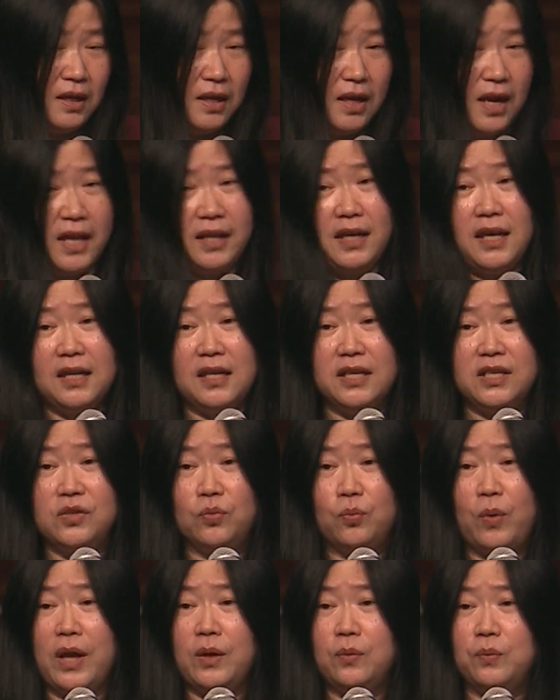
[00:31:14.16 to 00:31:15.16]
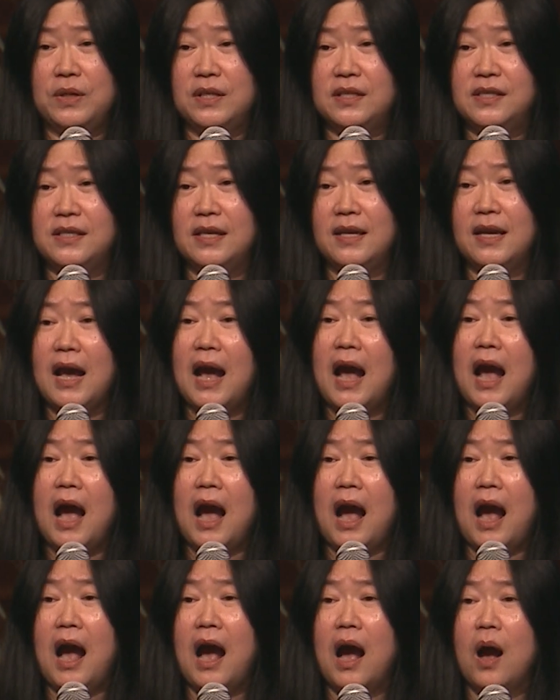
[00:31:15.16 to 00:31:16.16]
And it is when we see
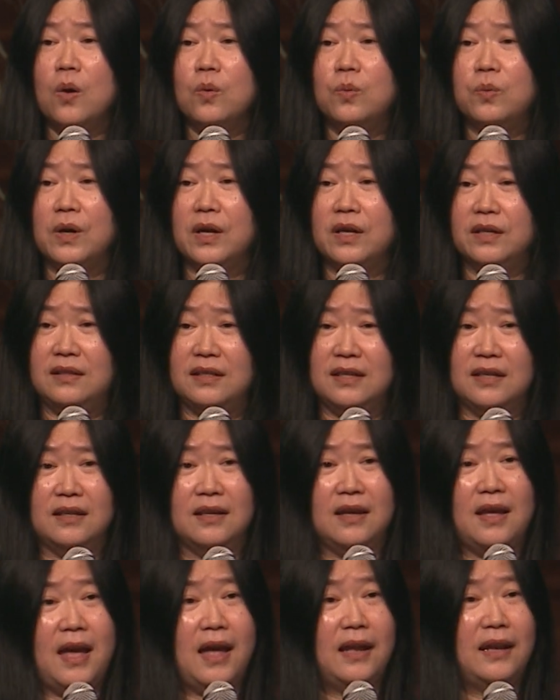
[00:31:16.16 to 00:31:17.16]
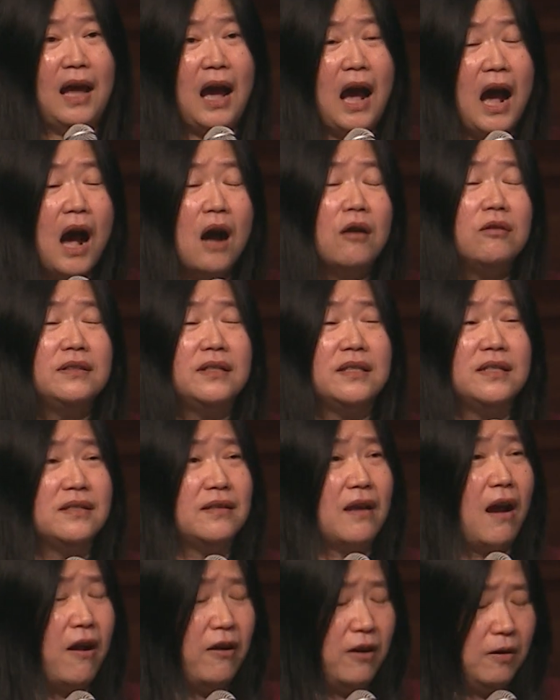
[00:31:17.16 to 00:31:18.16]
how worthy and how
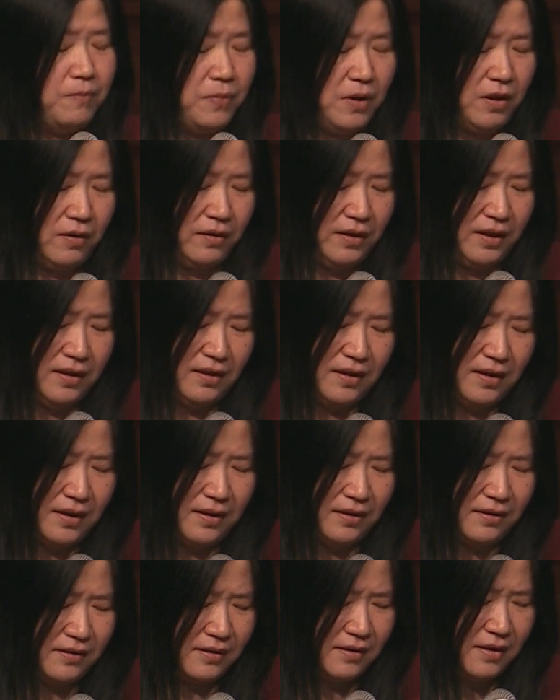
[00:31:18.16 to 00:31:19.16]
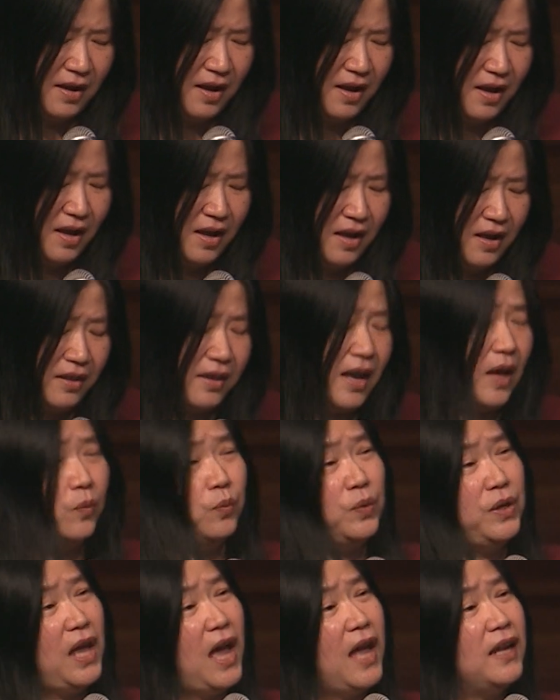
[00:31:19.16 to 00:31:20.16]
desirable He is that
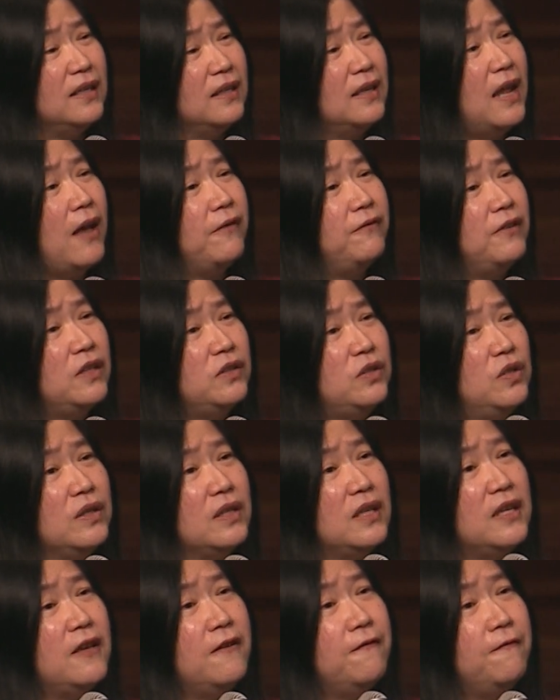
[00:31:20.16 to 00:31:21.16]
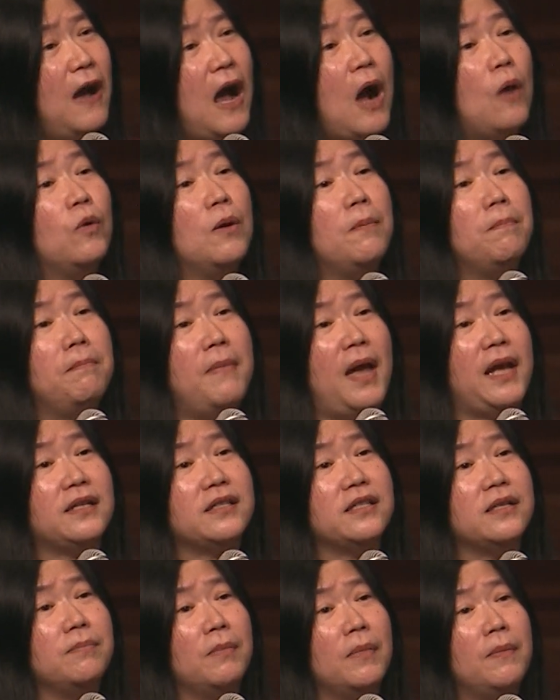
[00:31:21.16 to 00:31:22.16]
we endeavor to give our
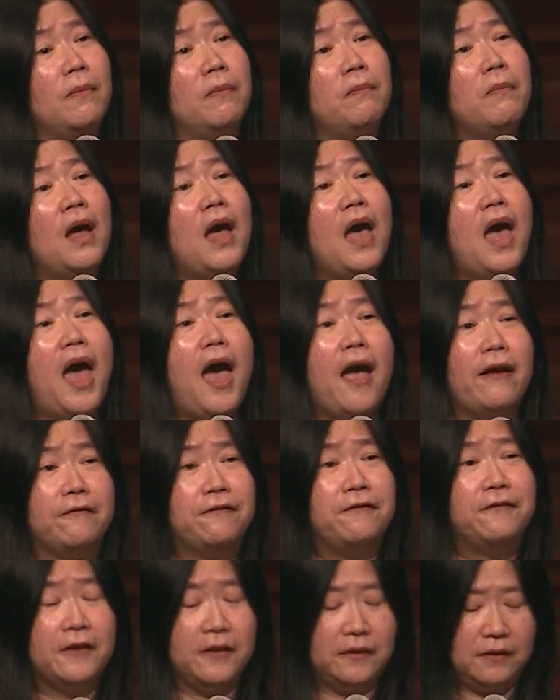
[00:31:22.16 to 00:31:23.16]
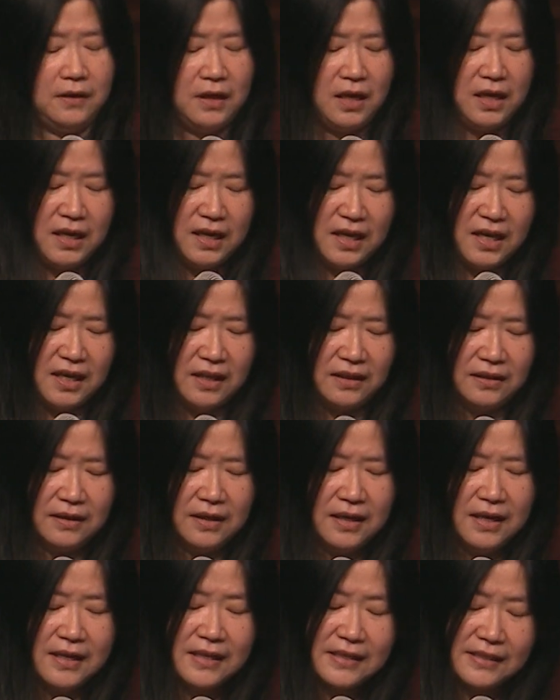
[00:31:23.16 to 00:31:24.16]
maximum effort in
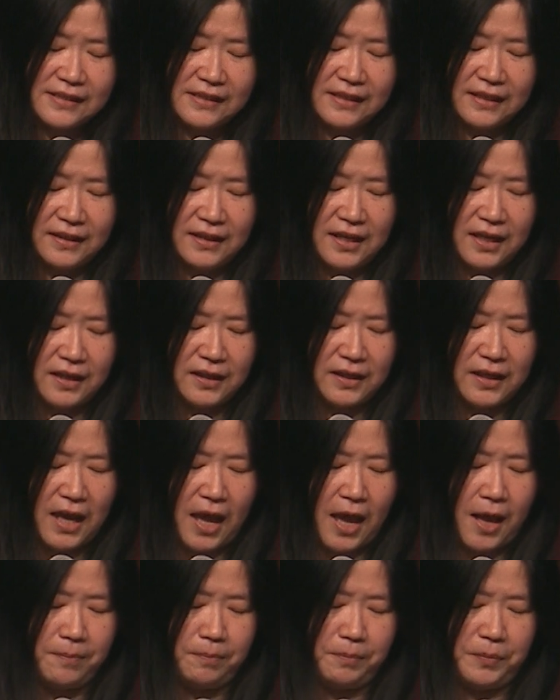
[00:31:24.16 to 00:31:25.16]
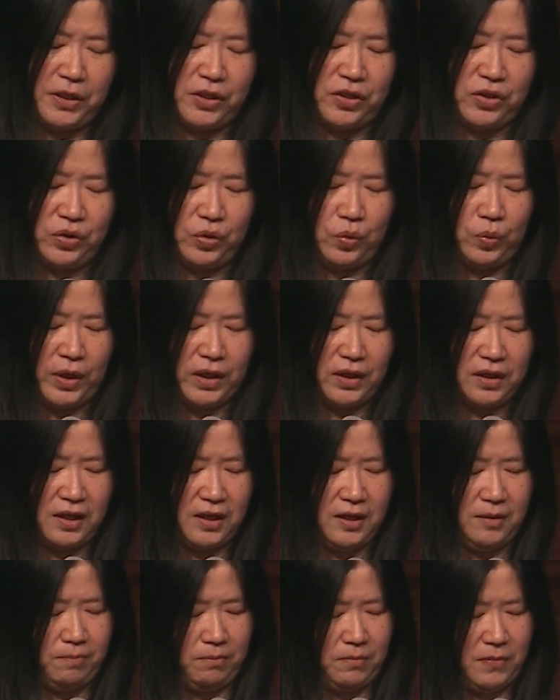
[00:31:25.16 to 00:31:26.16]
seeking and pursuing
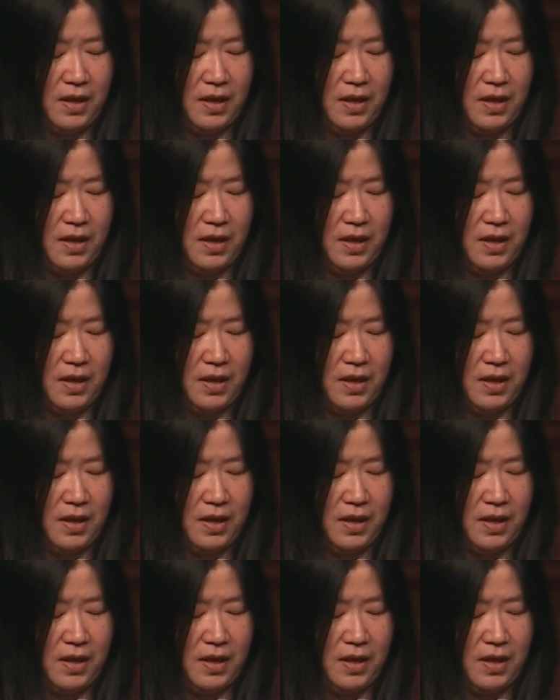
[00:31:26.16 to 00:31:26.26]
Him.